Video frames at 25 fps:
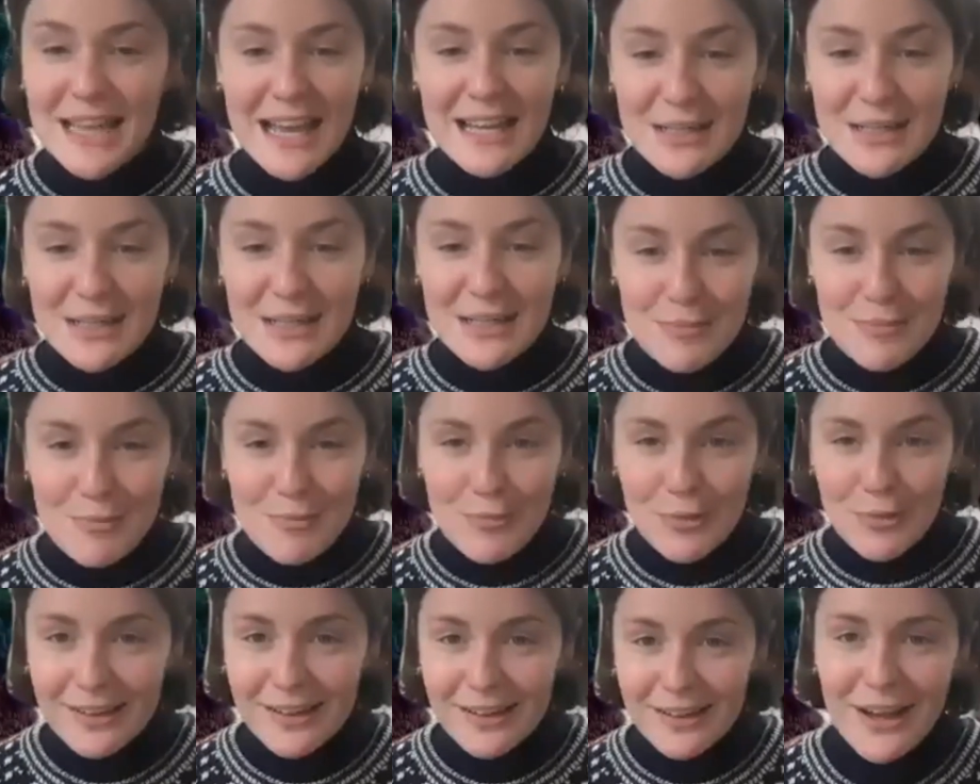
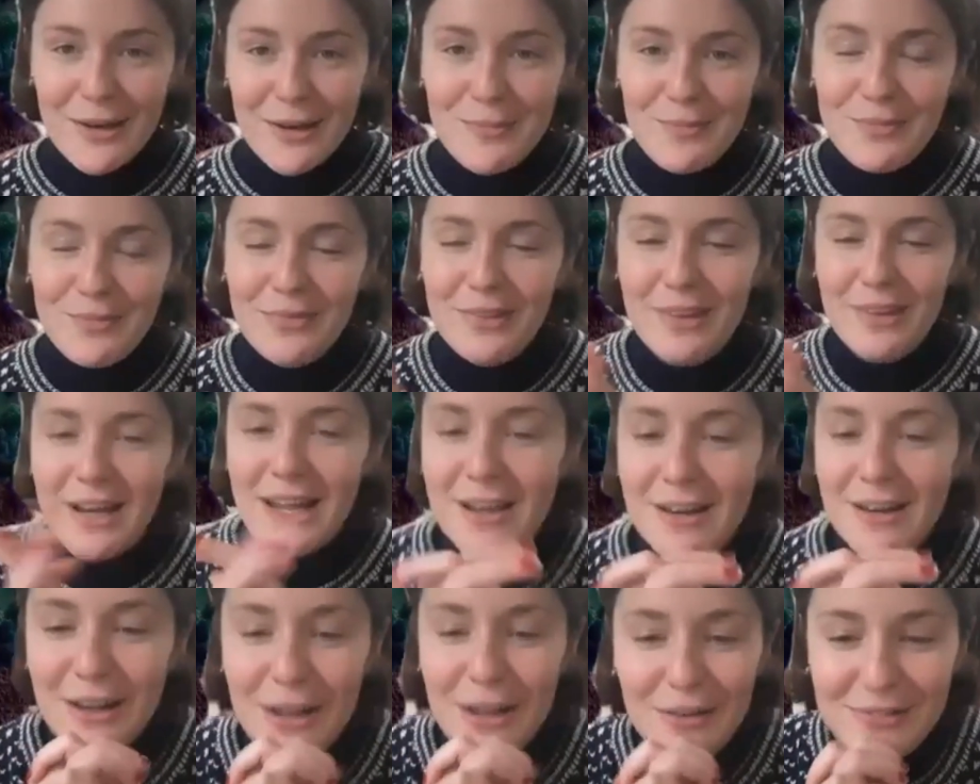Edinburgh,
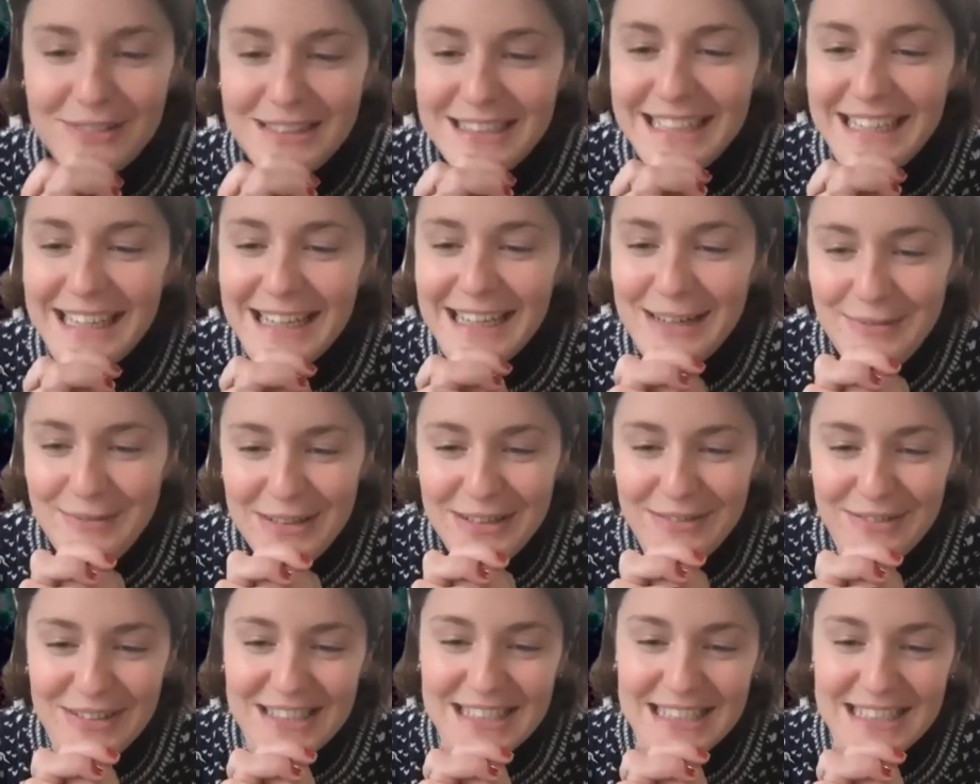I'd love to get a
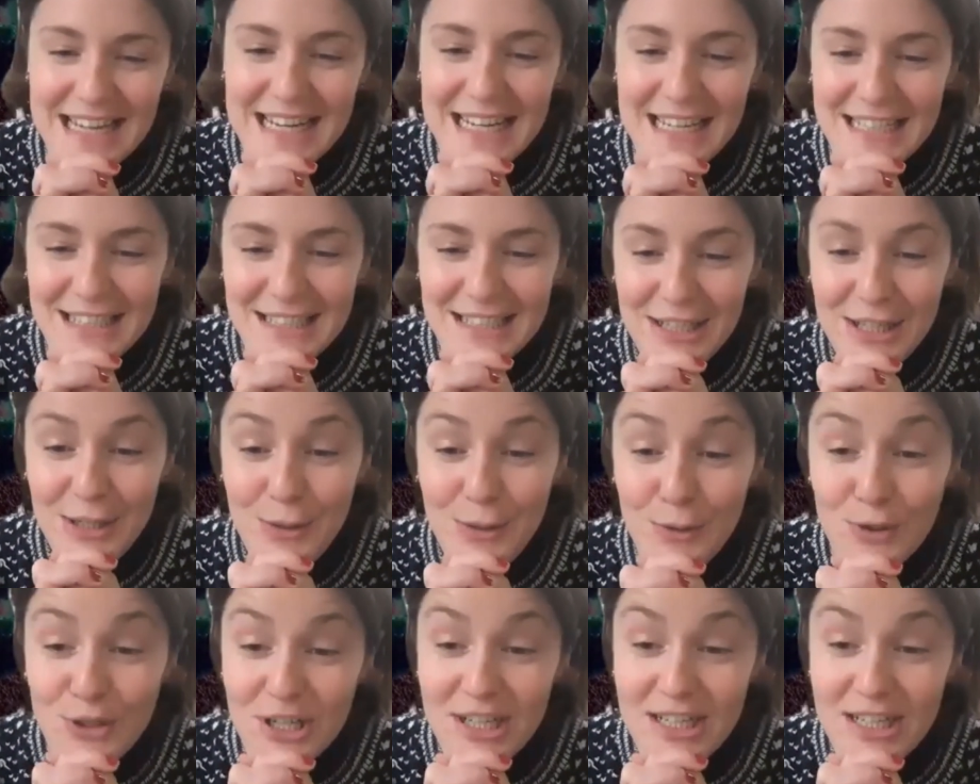bit of understanding as to
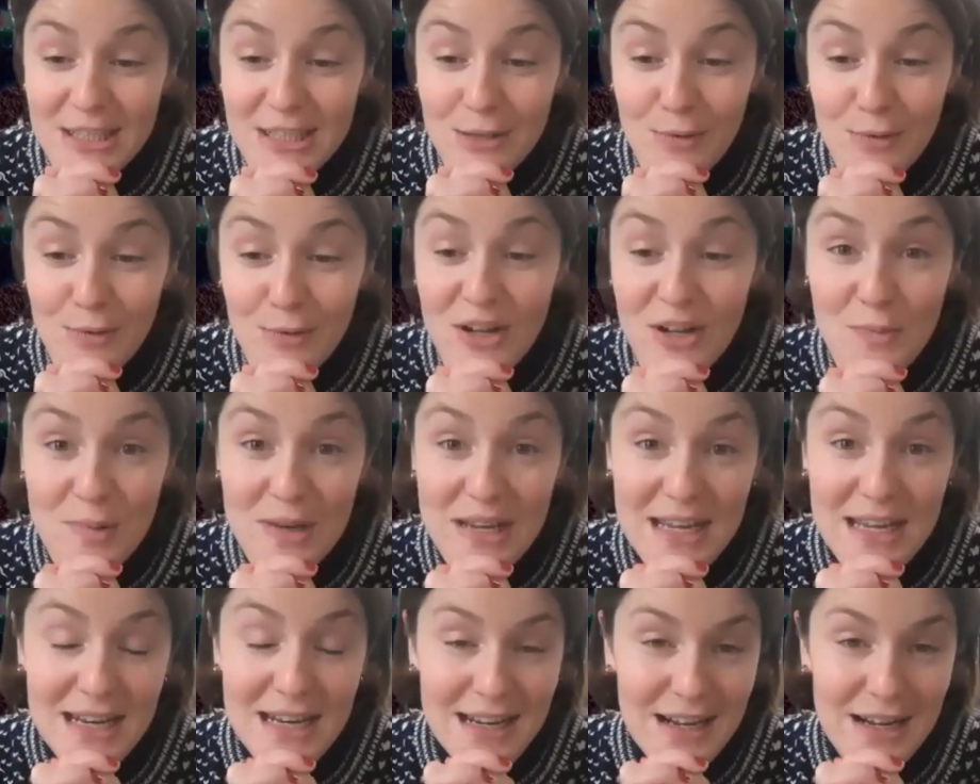your journeys to where you've
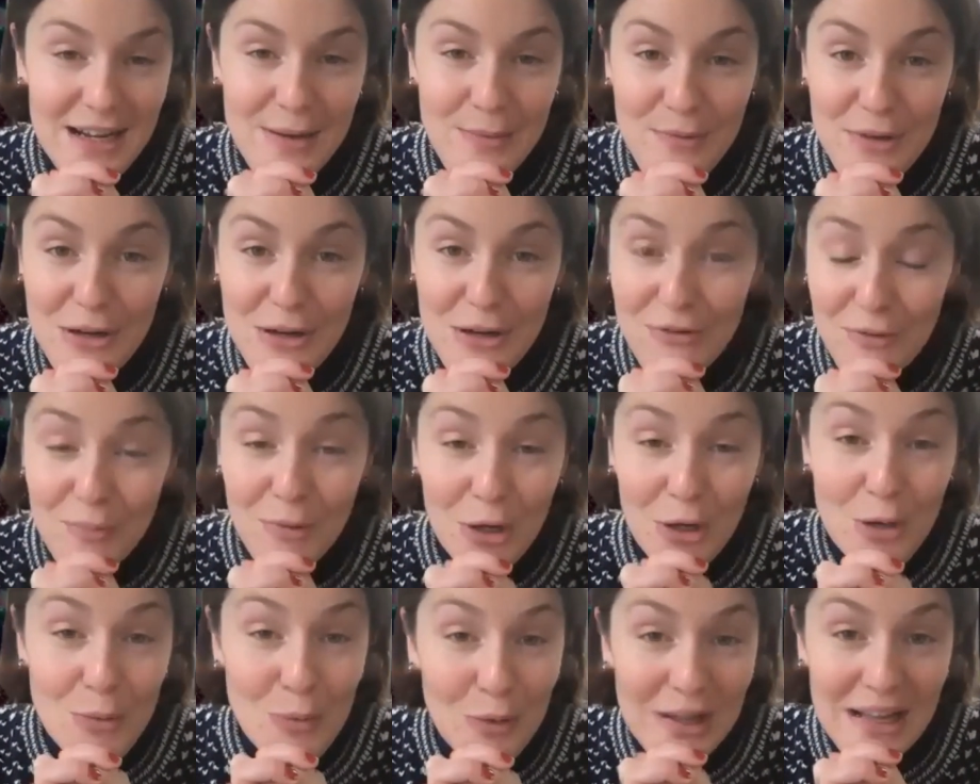been,
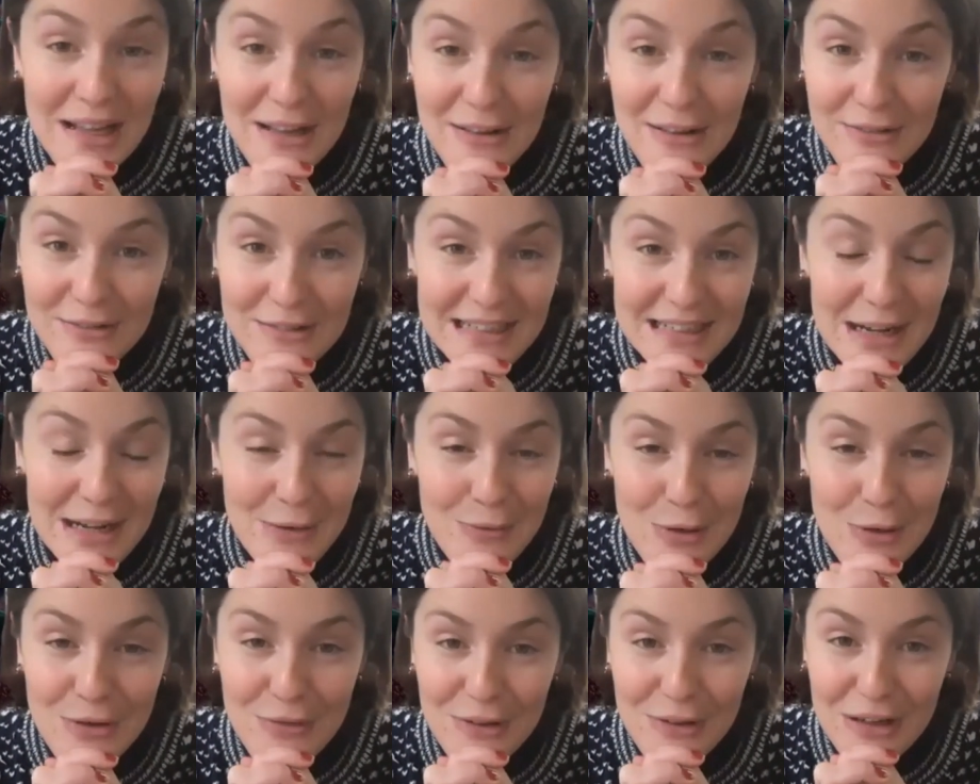from global health to
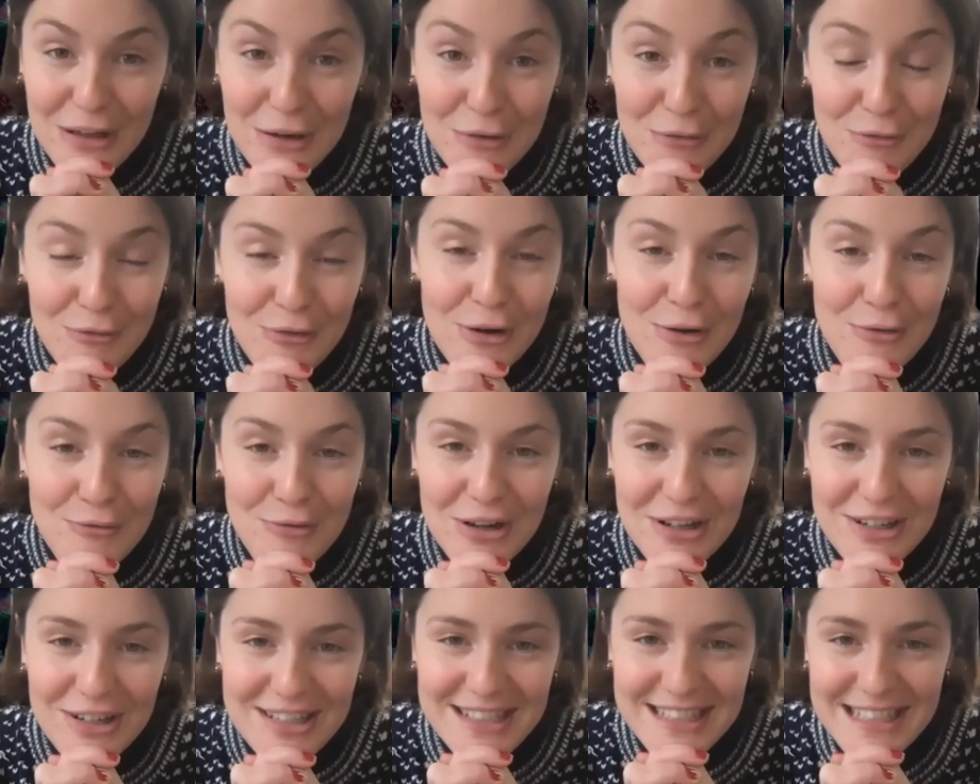now one of the kind of front
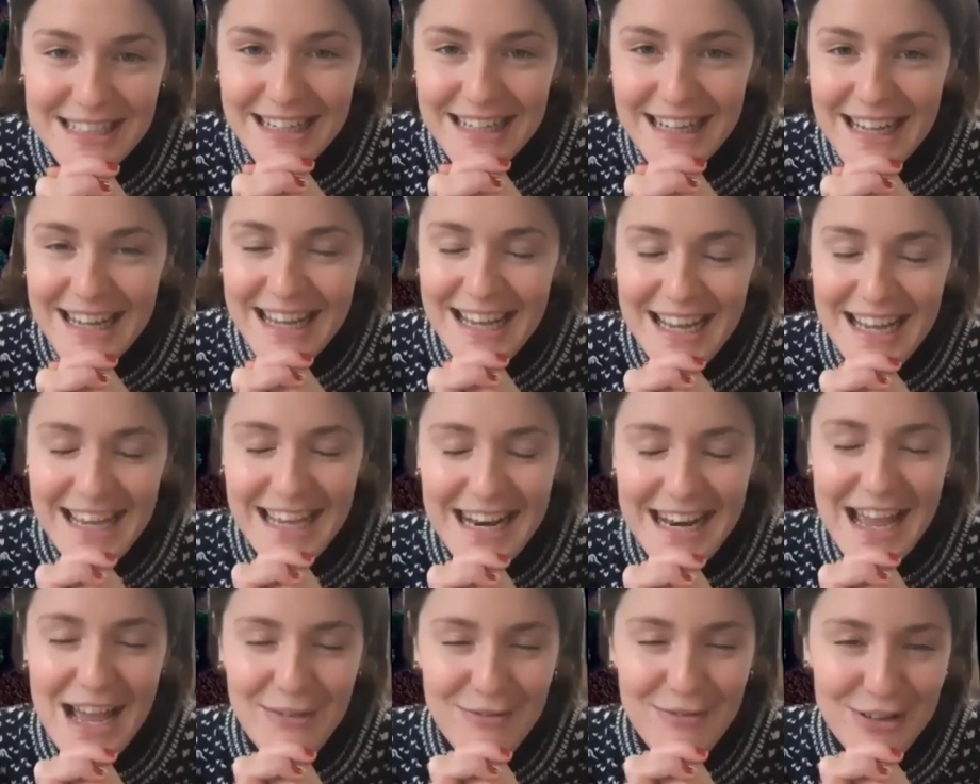runners in
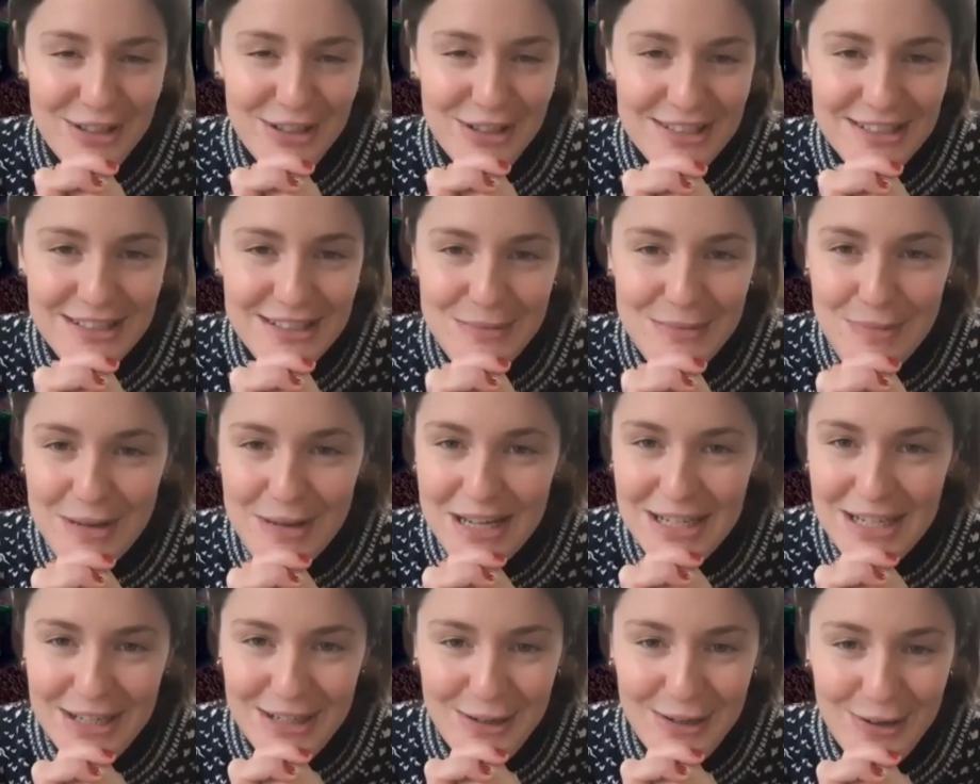evidence and
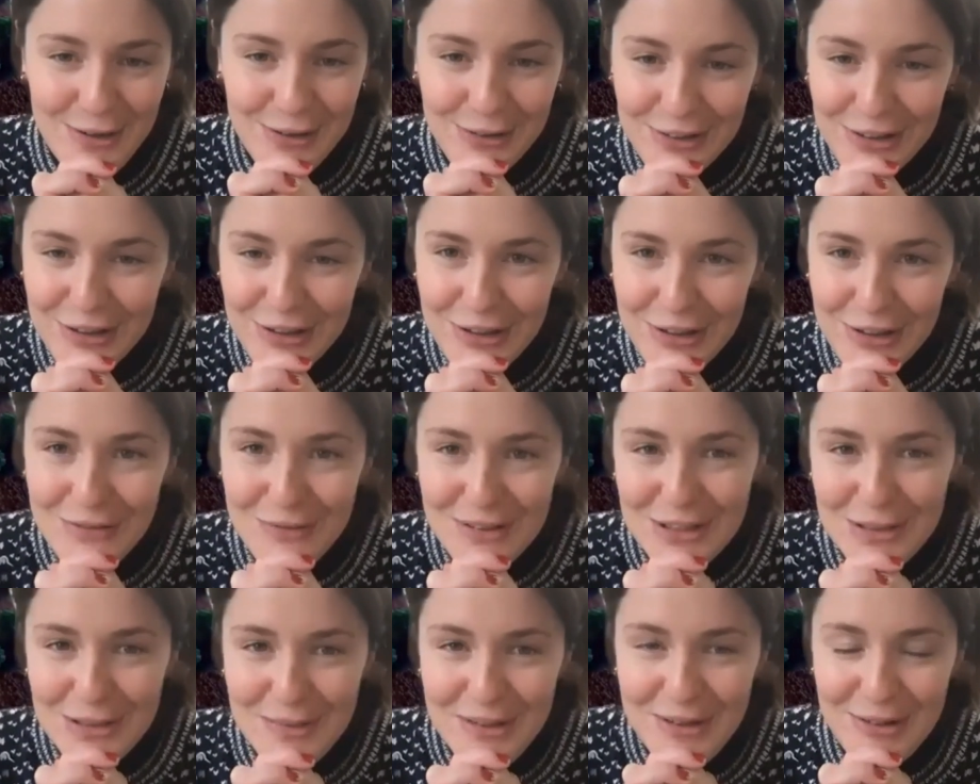opinion on COVID.
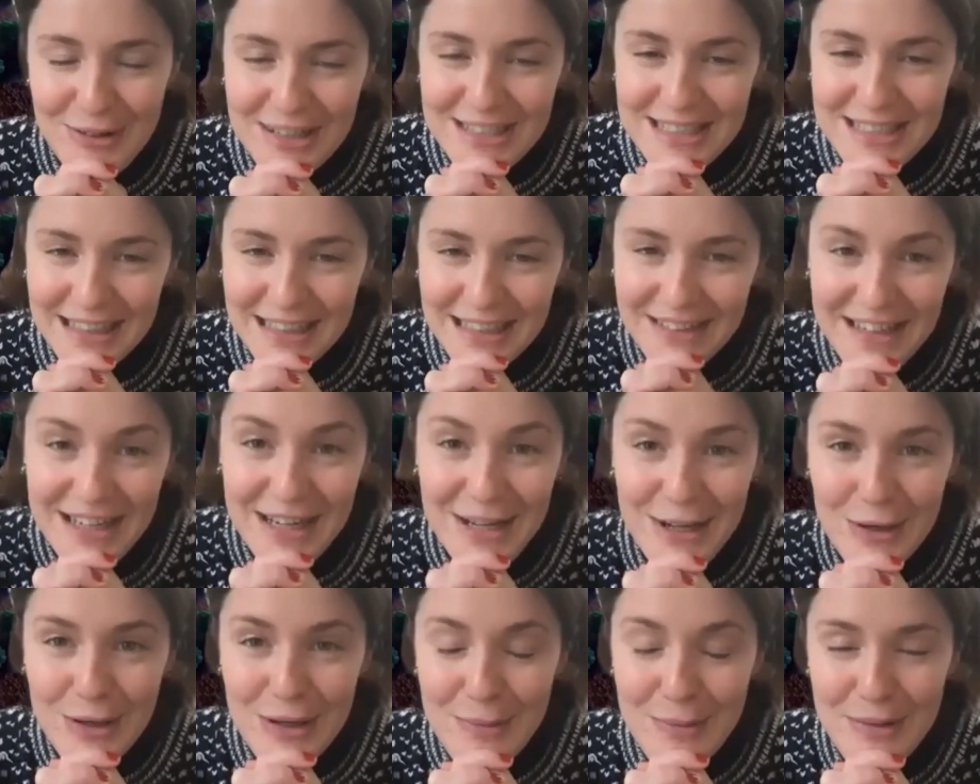So it'd be great to kind of
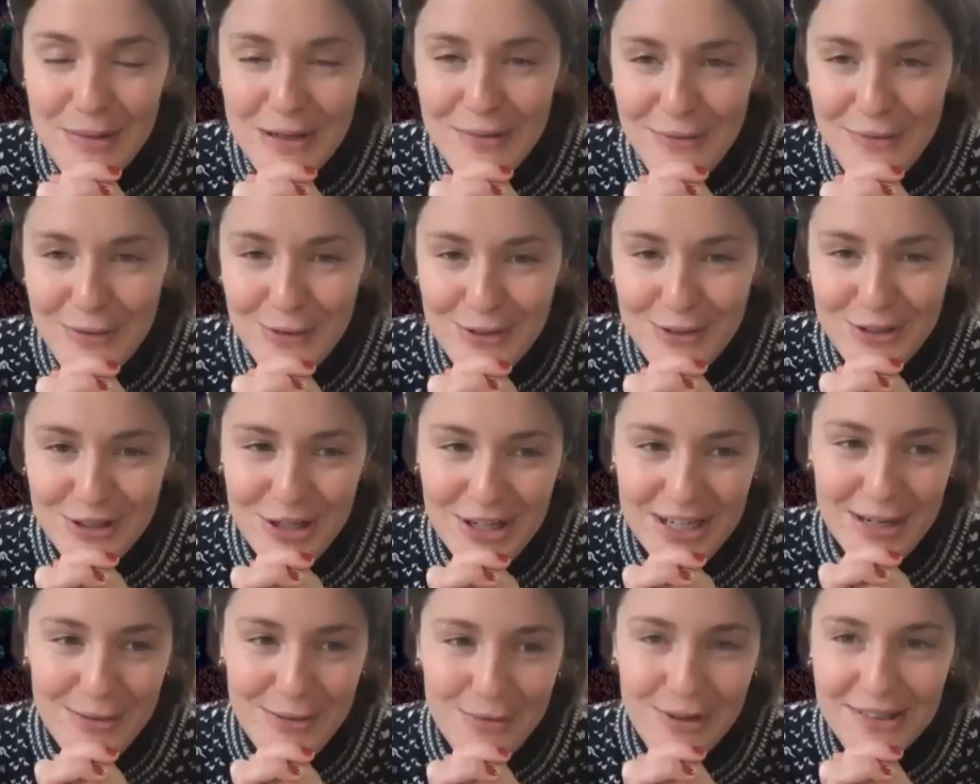hear a bit of your
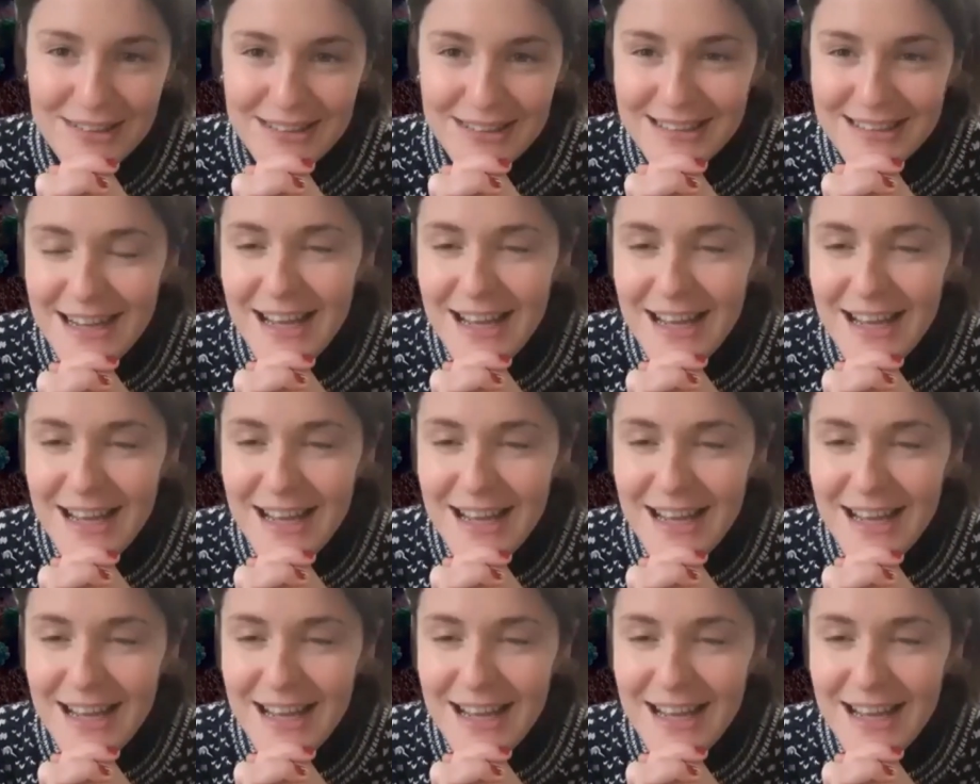journey whilst